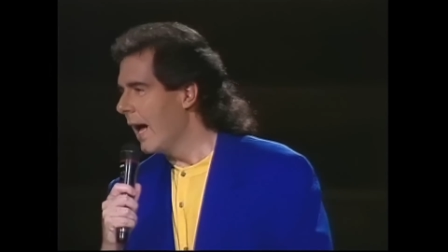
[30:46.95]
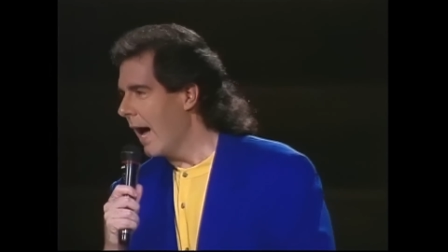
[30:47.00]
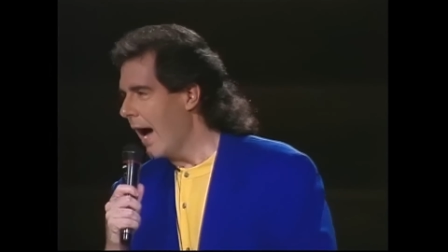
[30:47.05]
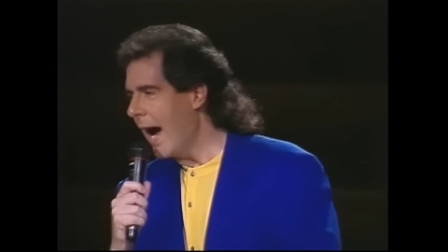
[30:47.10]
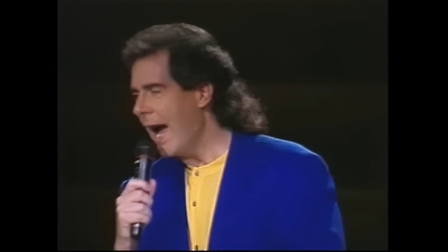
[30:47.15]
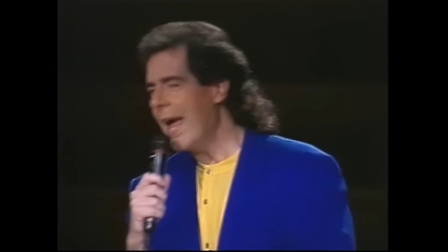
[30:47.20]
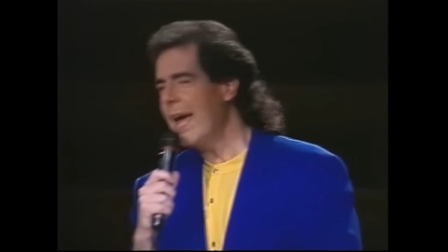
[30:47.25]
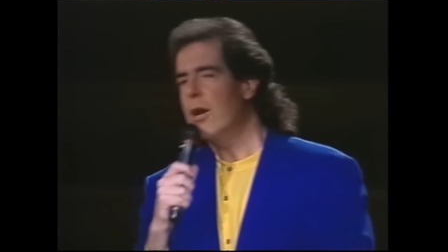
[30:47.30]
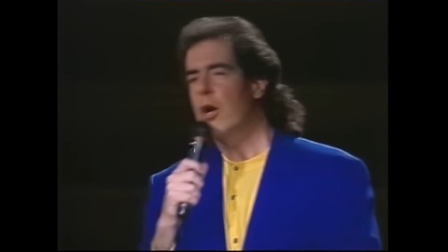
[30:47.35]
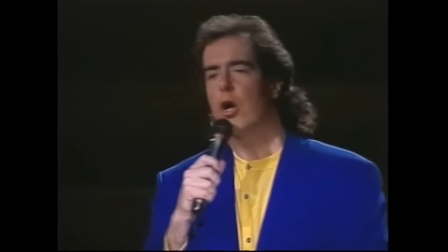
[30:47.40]

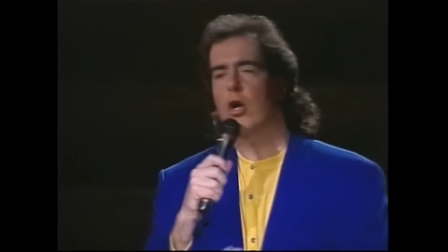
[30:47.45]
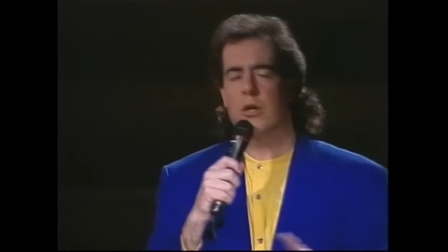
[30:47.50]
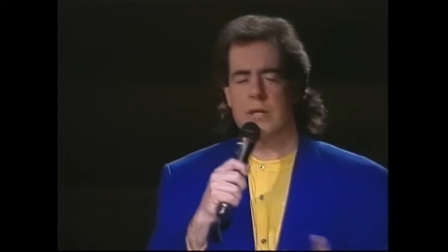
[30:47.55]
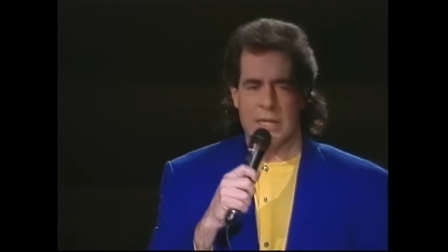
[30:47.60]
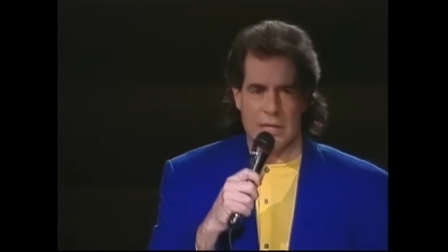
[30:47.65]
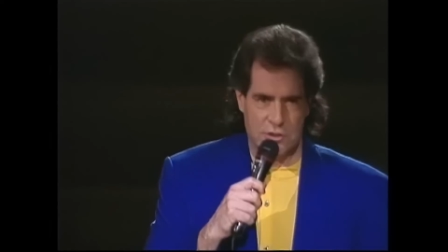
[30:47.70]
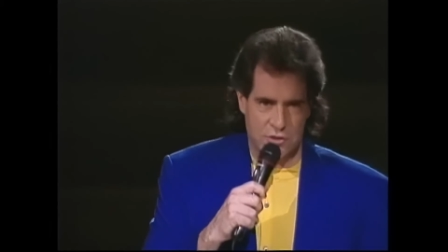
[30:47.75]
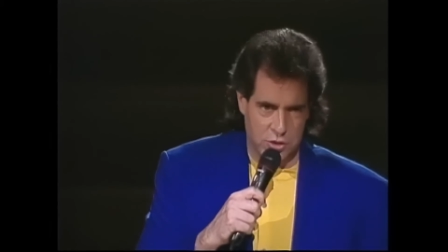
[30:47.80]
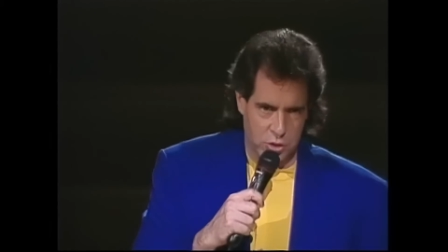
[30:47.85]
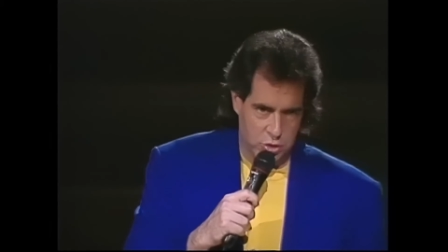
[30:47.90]
I had
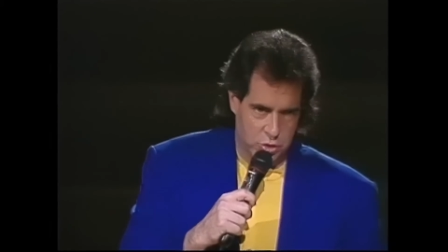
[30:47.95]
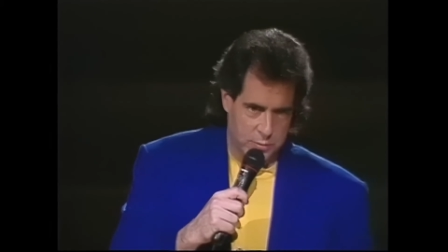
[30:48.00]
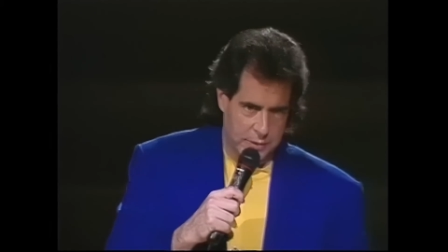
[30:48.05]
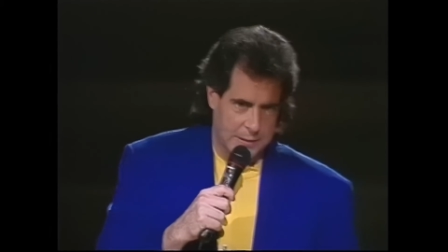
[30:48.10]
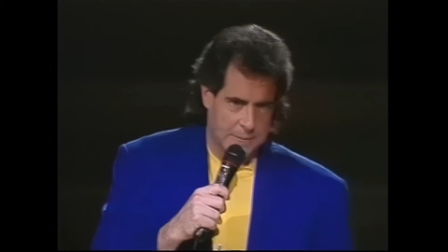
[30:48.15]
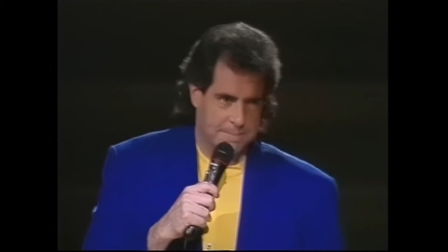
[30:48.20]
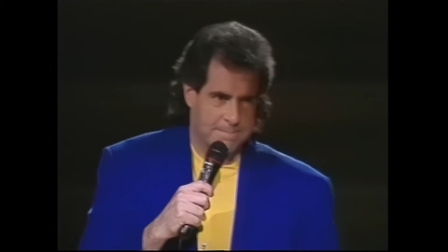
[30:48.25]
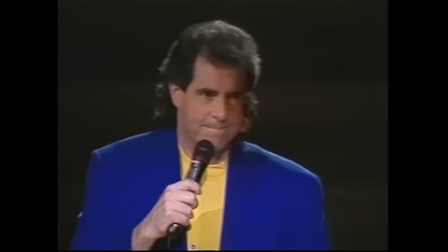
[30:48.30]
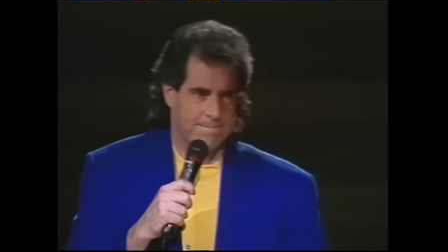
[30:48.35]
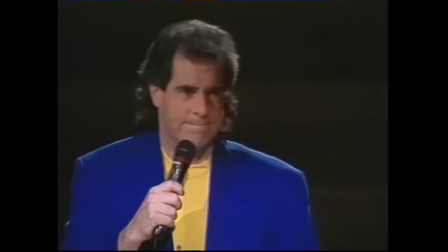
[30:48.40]
hernia surgery.
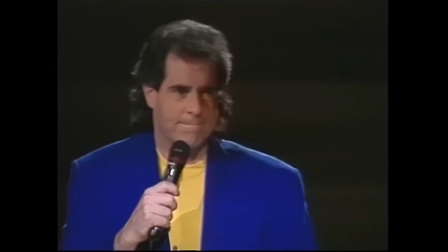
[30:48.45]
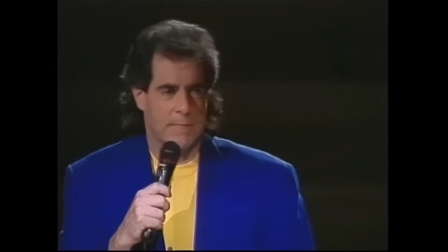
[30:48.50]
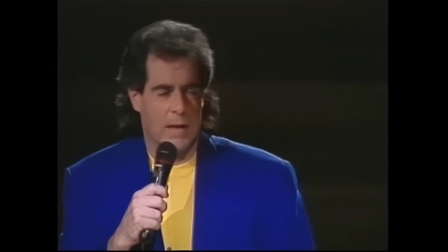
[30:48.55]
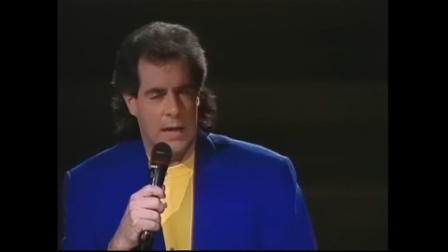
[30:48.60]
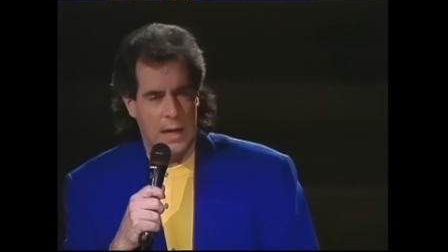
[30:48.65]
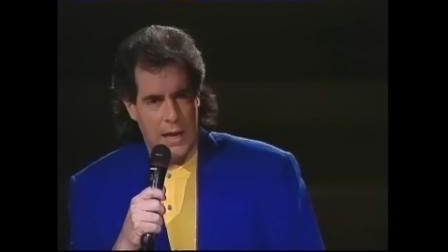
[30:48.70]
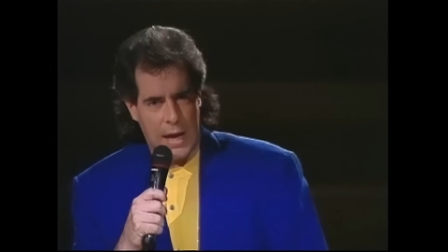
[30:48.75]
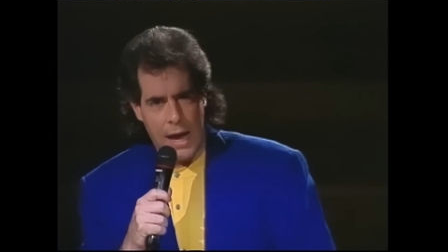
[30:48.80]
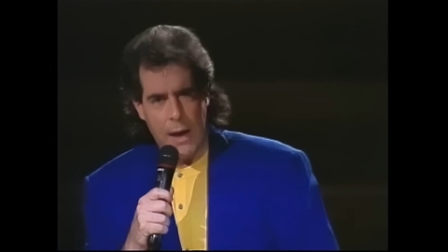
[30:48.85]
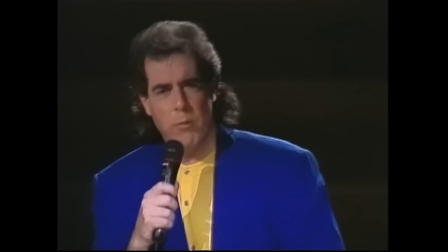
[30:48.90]

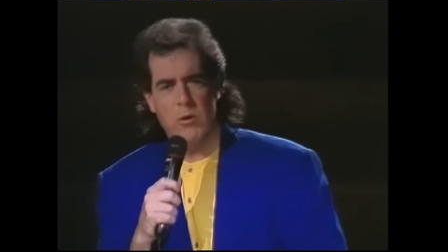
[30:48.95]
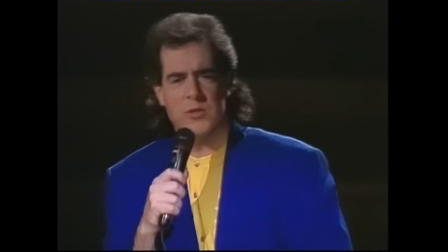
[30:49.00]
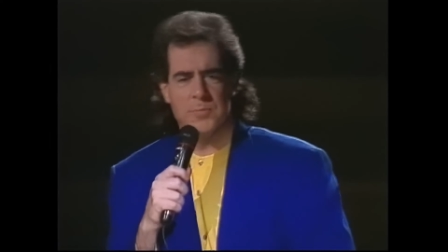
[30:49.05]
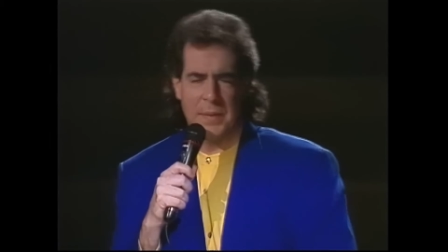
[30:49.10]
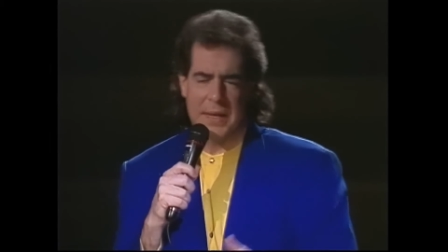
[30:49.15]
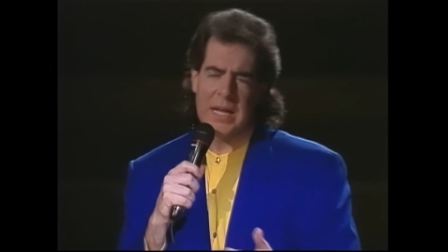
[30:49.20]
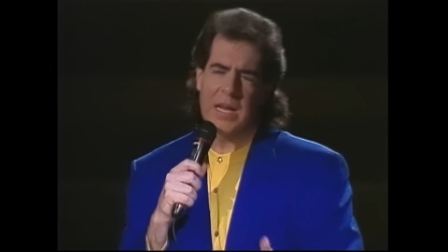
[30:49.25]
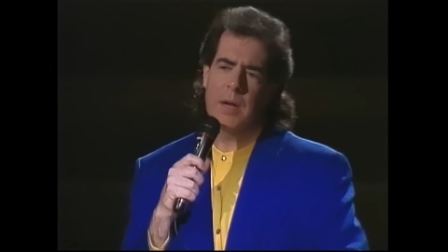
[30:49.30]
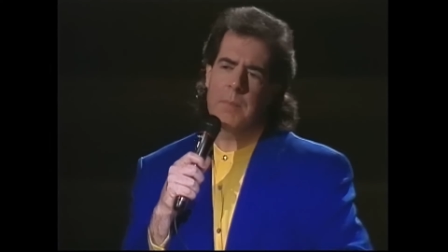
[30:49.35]
I was picking